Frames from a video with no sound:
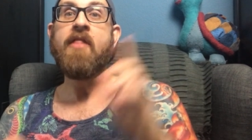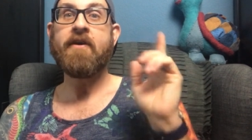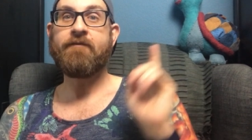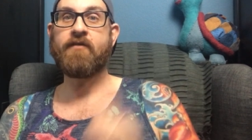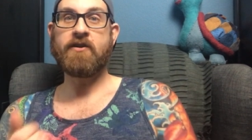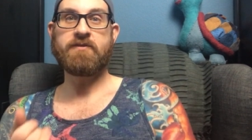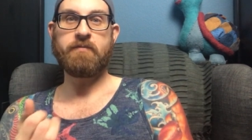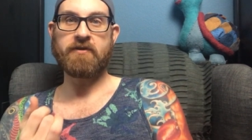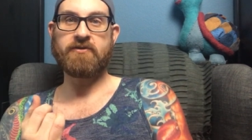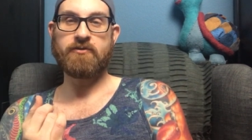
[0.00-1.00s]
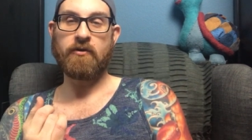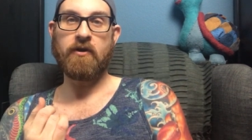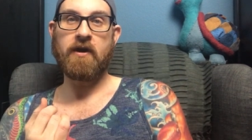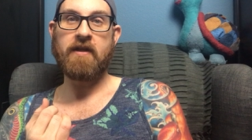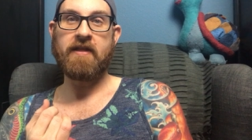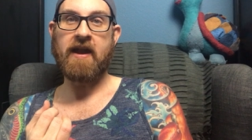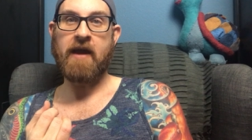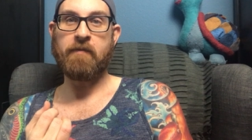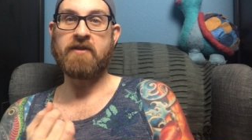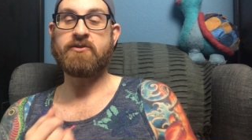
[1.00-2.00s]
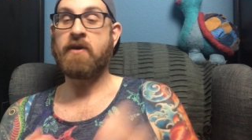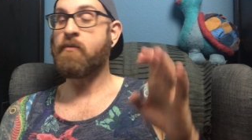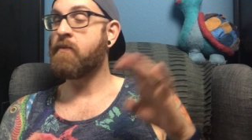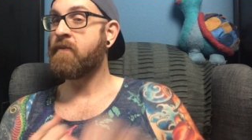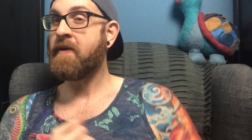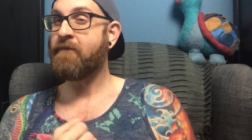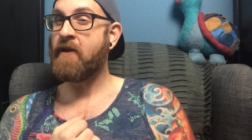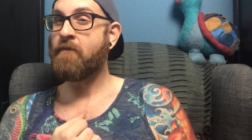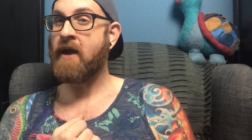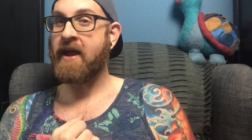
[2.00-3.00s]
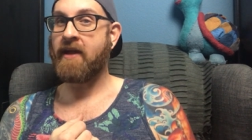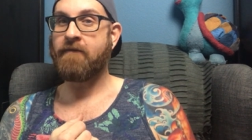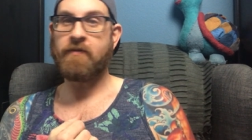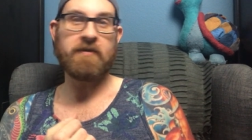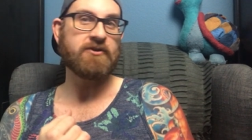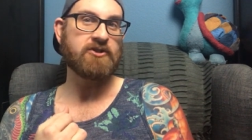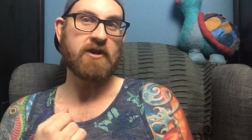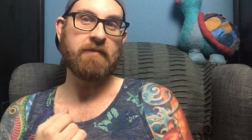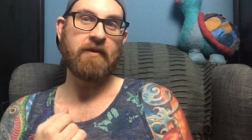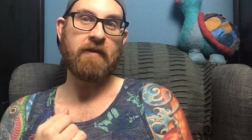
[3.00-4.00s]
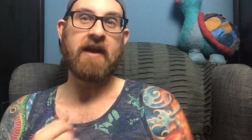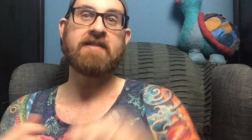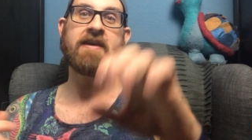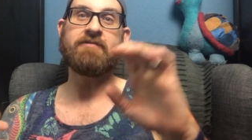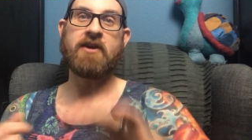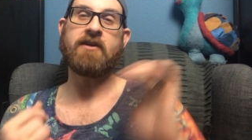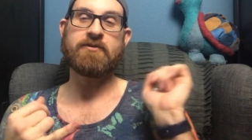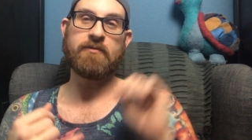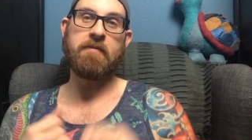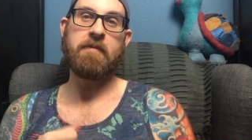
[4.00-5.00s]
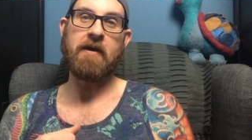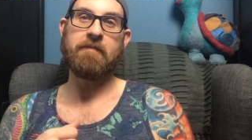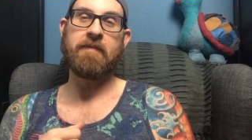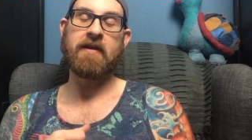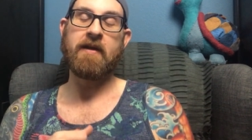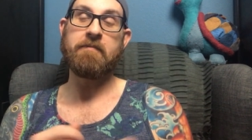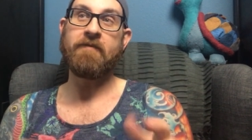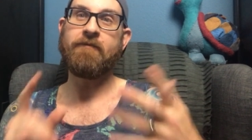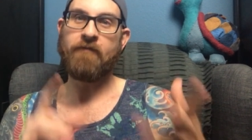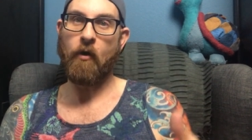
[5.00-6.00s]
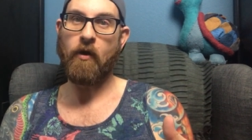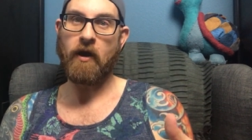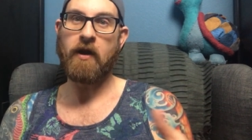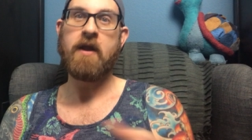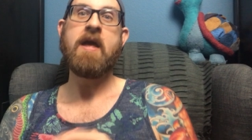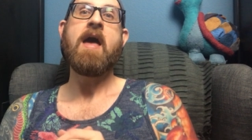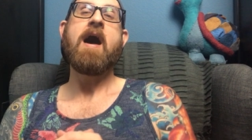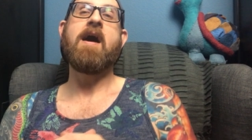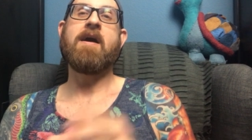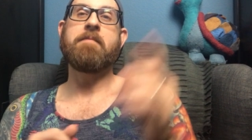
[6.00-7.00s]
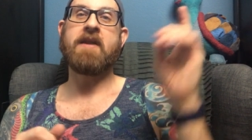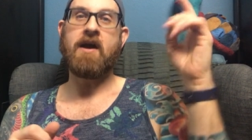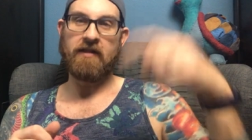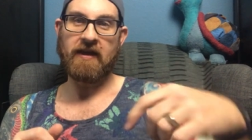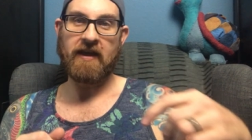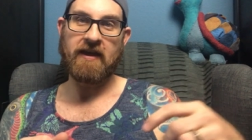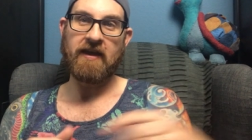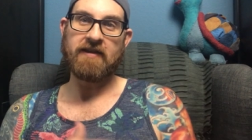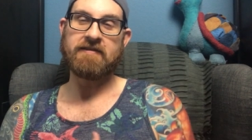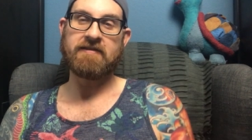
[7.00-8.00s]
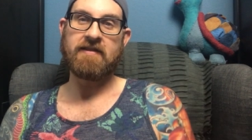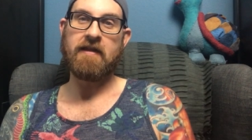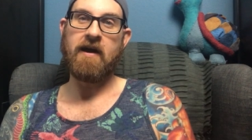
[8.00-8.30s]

The first bookstore that I went with my friend Ryan from This Charming Rant. I've talked to him about him before, and I'll link his